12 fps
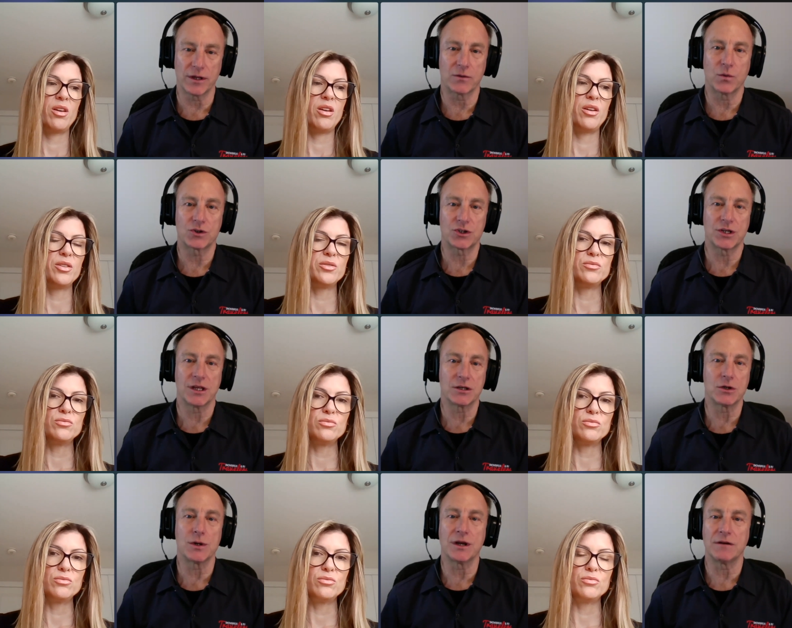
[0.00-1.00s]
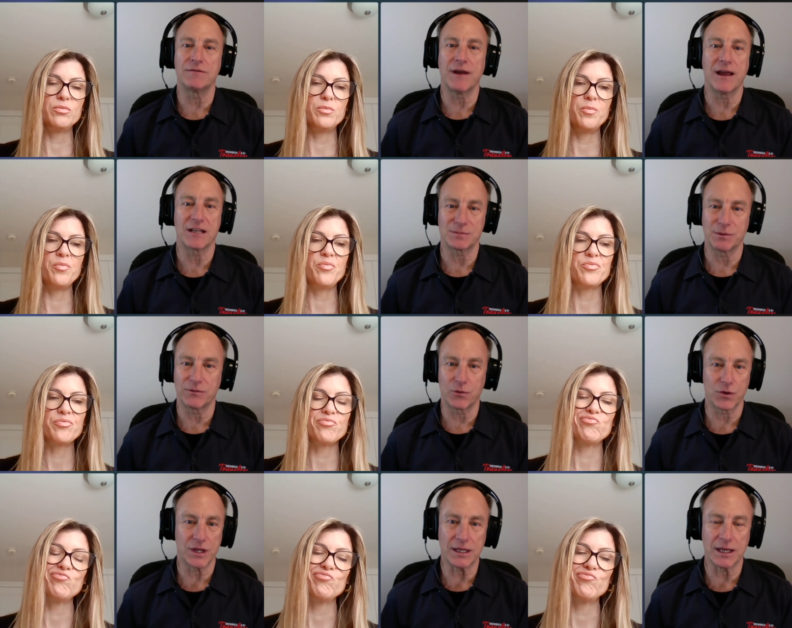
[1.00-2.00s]
Speaker 1: what should they do in advance before
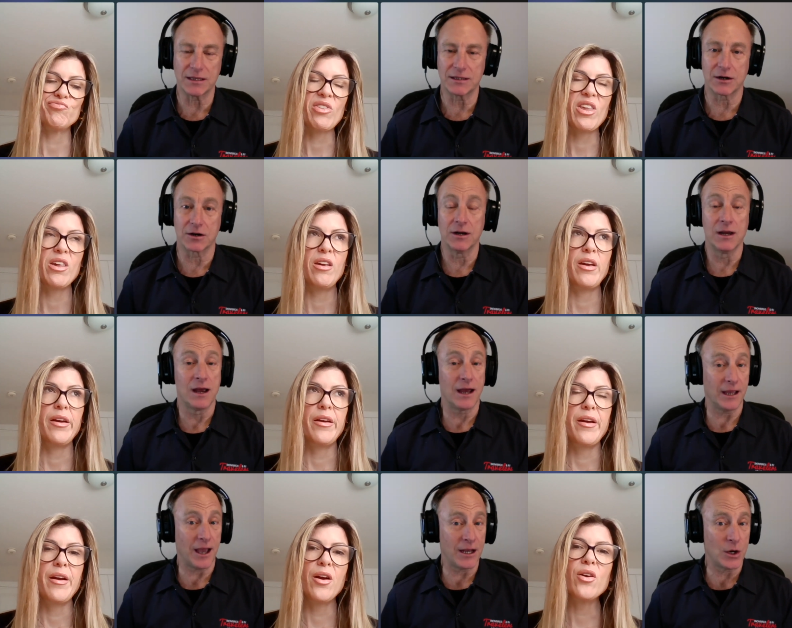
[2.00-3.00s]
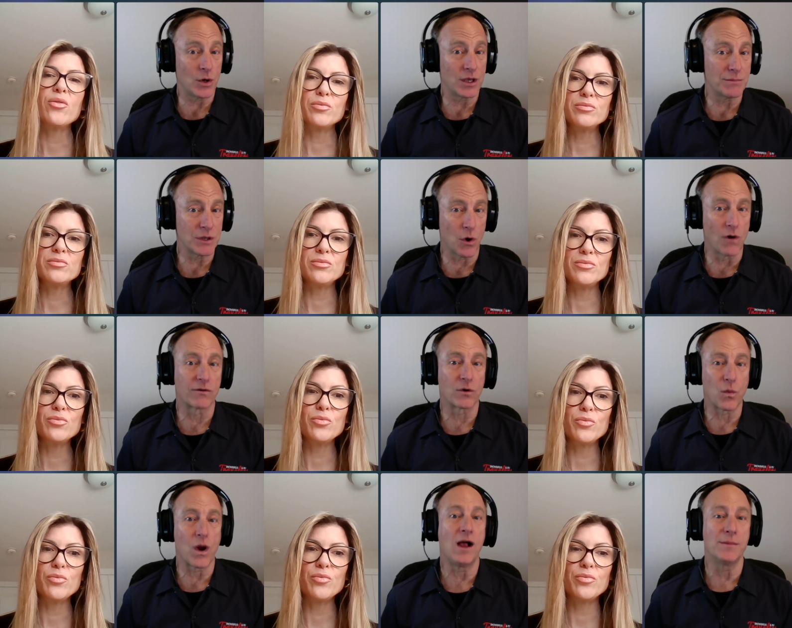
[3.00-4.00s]
they get there? I, I know it can be
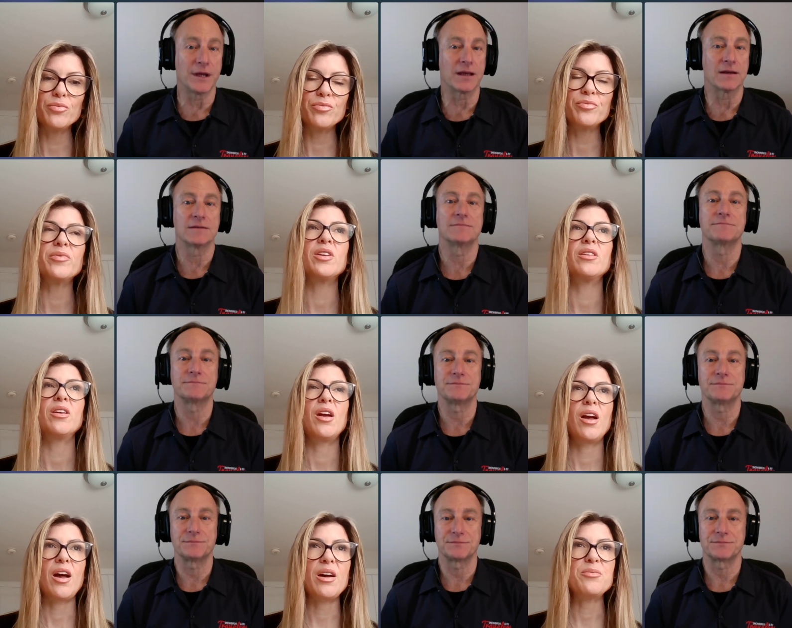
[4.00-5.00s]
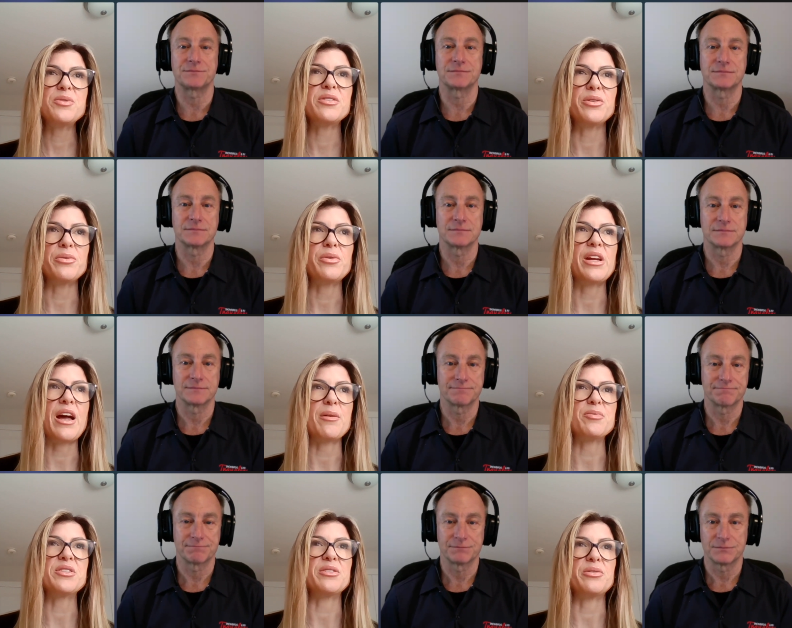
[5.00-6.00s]
overwhelming.
Speaker 2: Absolutely,
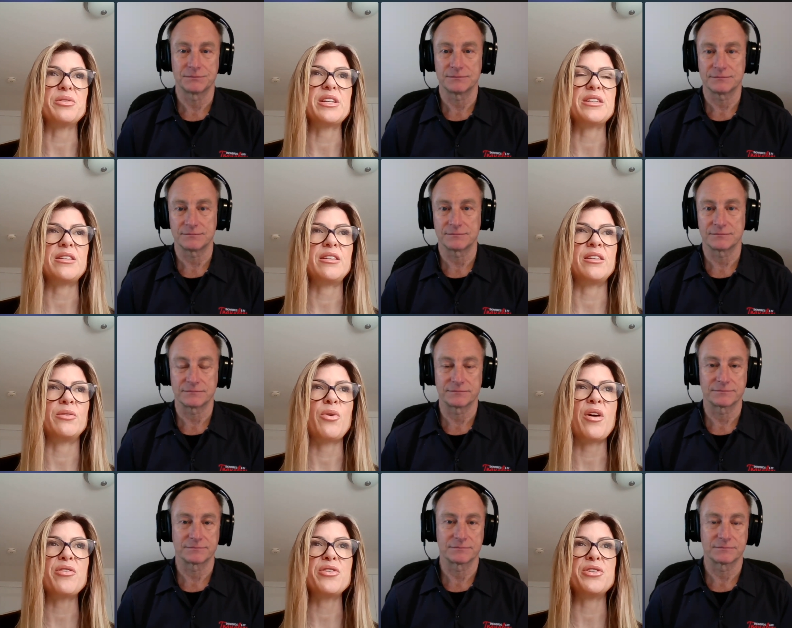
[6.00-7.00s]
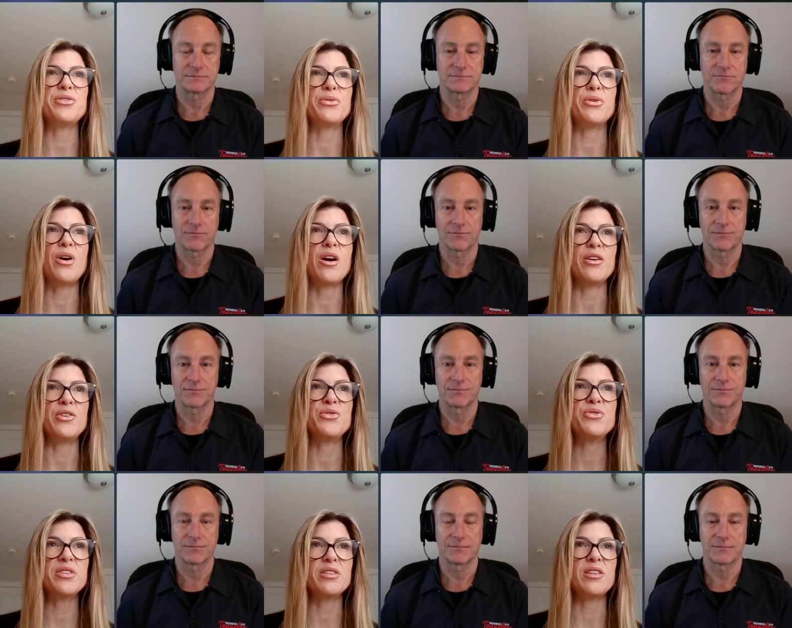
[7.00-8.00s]
absolutely. Uh, whether you are
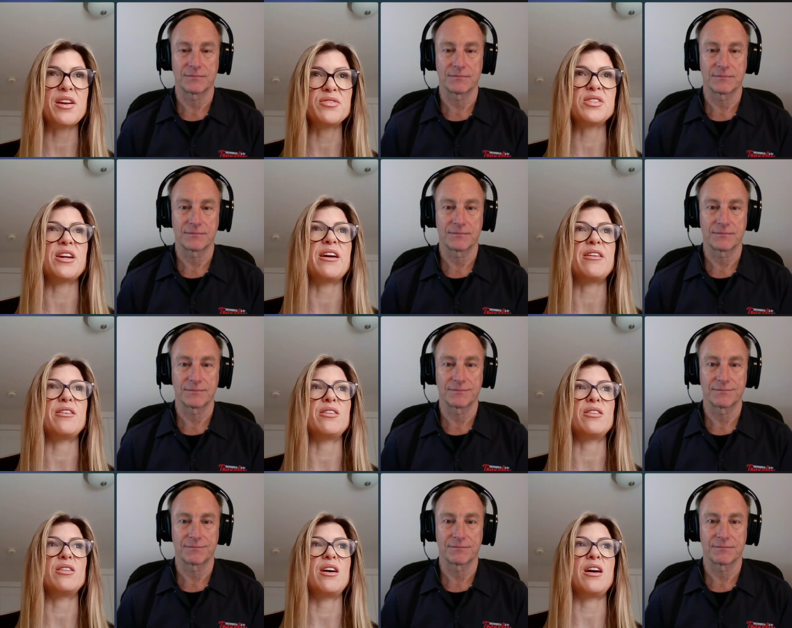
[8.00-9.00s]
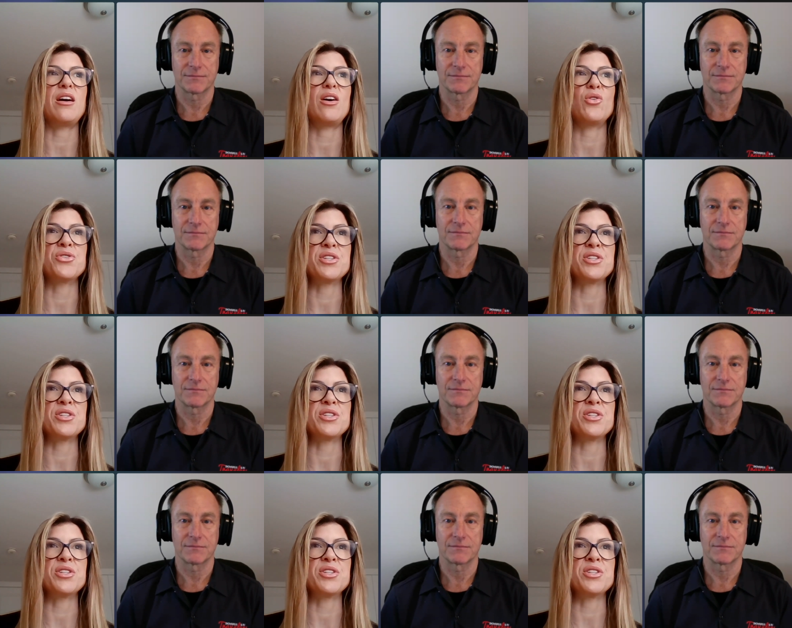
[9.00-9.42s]
new to the lifestyle uh,